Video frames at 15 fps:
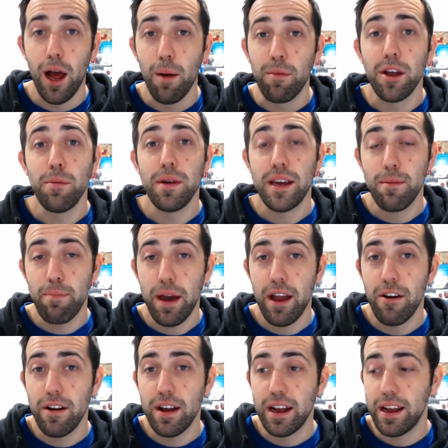I'm going to be
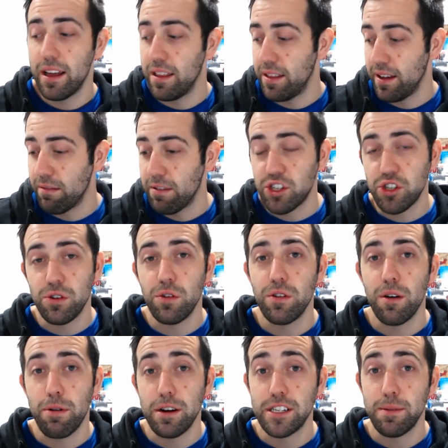comparing the original
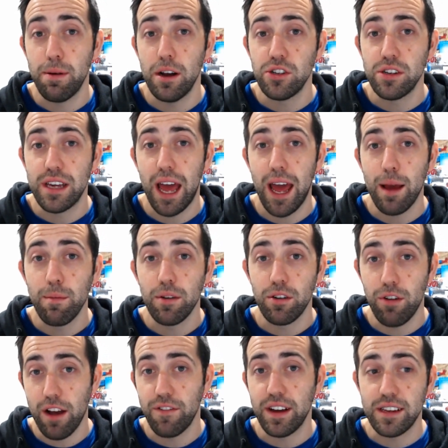Prince of Persia game
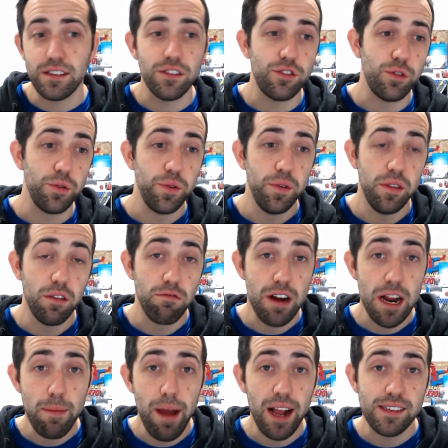graphics to the
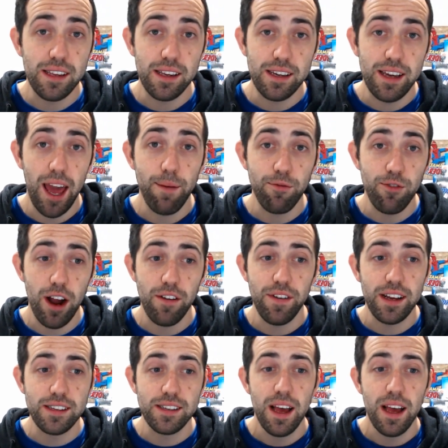remakes game graphics,